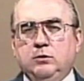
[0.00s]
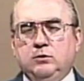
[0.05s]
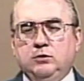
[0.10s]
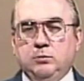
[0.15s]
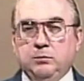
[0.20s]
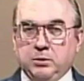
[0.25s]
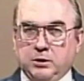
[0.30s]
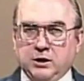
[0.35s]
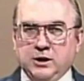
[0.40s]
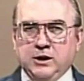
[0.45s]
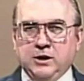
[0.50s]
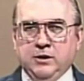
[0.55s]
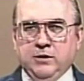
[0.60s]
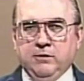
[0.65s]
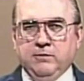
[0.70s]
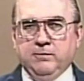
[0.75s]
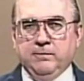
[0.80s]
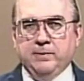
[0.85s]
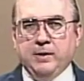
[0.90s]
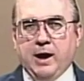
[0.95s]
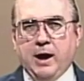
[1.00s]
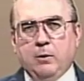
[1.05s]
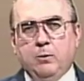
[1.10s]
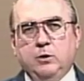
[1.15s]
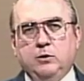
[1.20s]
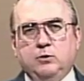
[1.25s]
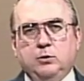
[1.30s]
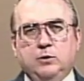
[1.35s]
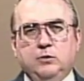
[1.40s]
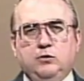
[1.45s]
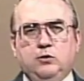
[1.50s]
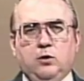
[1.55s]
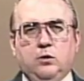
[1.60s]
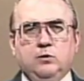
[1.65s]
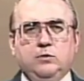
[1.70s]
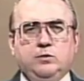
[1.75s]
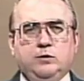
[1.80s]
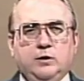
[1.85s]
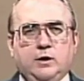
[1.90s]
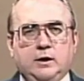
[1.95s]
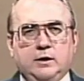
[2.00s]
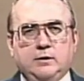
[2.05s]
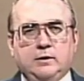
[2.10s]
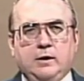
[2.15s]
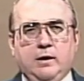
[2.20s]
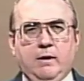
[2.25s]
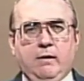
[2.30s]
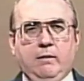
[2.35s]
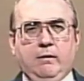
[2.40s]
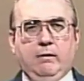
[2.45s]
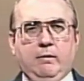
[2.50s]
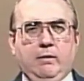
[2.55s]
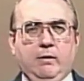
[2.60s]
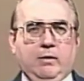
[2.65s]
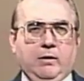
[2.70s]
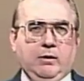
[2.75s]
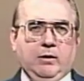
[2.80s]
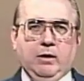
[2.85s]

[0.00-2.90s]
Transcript: to, to believe. I went to a church that uh,